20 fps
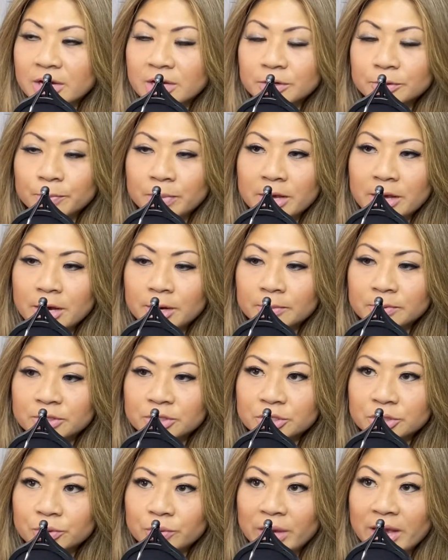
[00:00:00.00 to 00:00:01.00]
being able
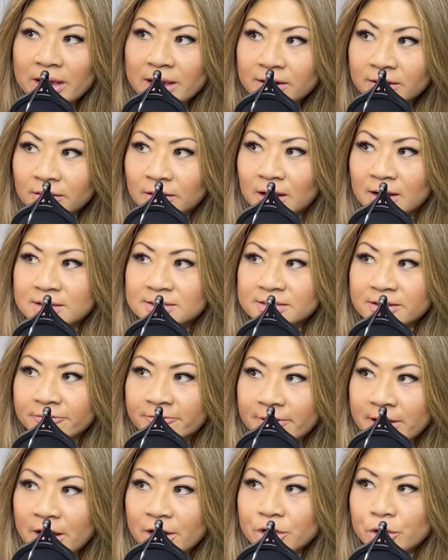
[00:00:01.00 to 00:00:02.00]
to analyze,
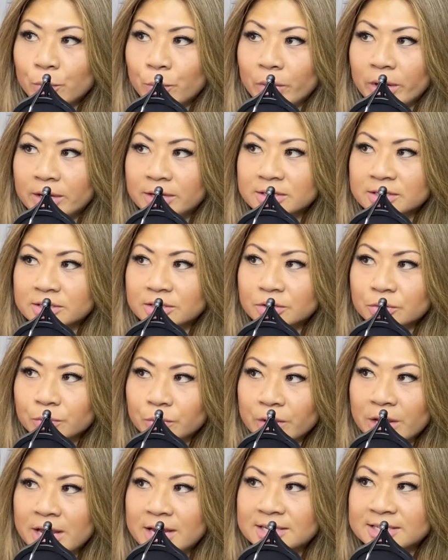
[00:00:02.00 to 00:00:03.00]
evaluate,
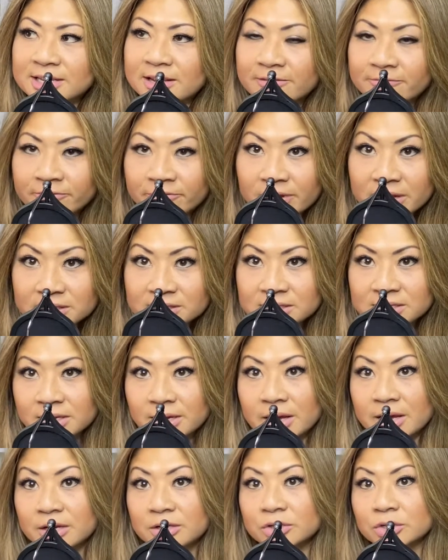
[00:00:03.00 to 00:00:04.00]
create,
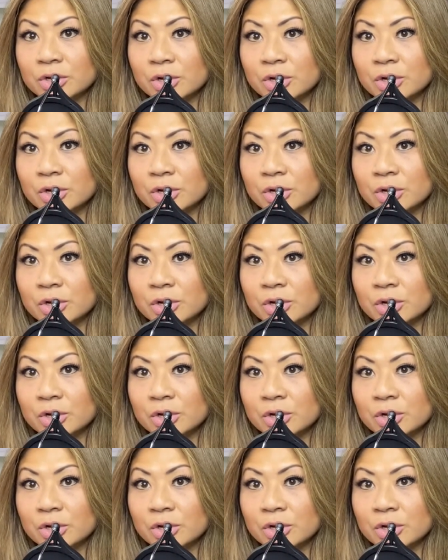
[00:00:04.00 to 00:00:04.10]
investigate,